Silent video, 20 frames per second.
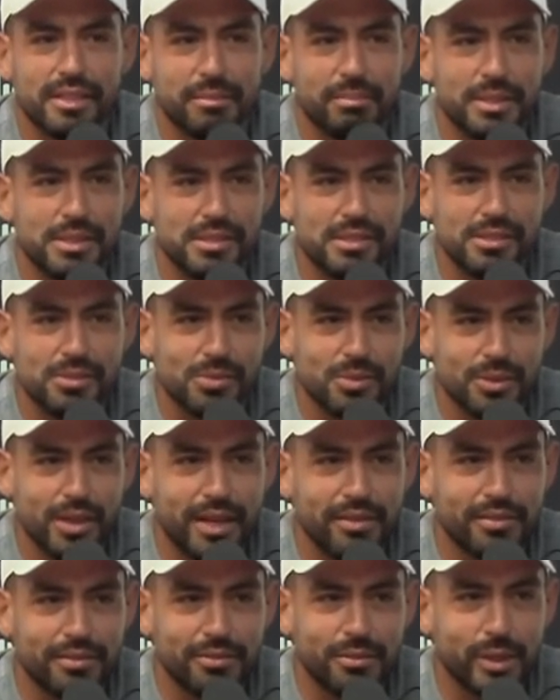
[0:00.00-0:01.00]
Like business will
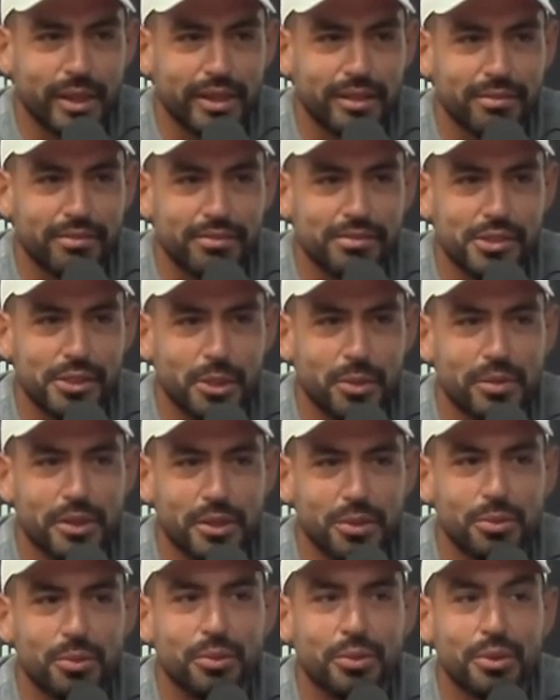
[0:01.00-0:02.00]
have a way of showing
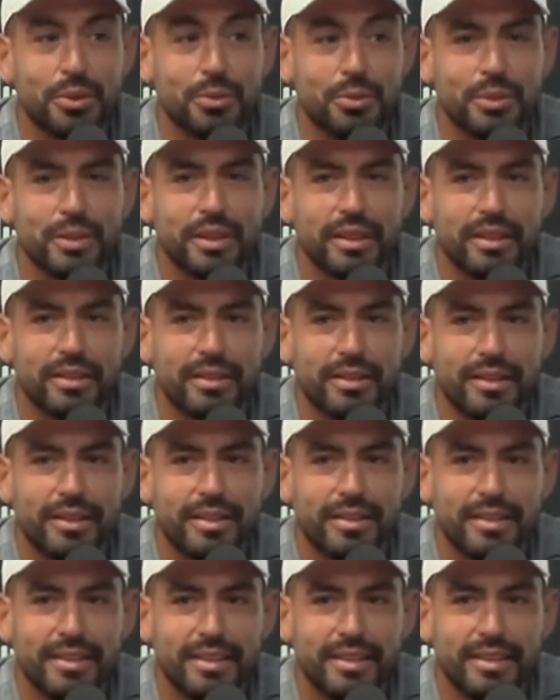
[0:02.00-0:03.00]
you who you really
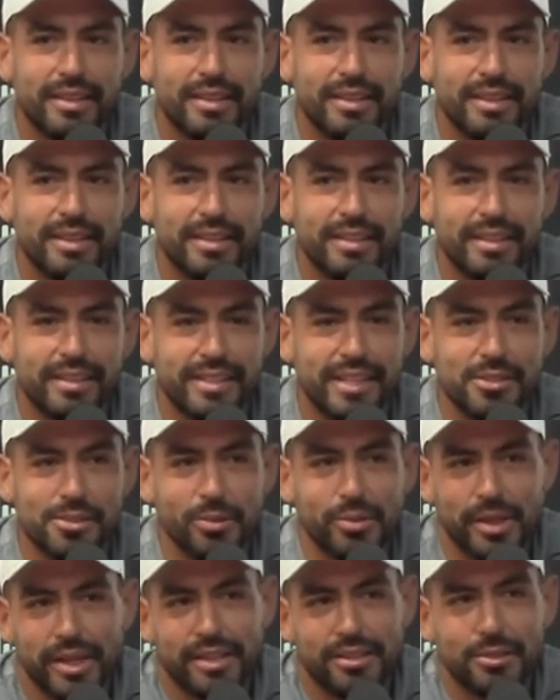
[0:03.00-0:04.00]
are. And that's
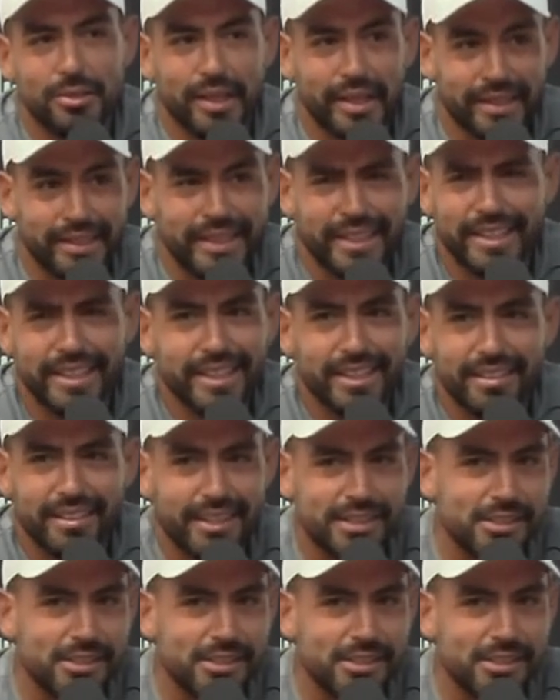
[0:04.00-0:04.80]
okay too. Like lean in.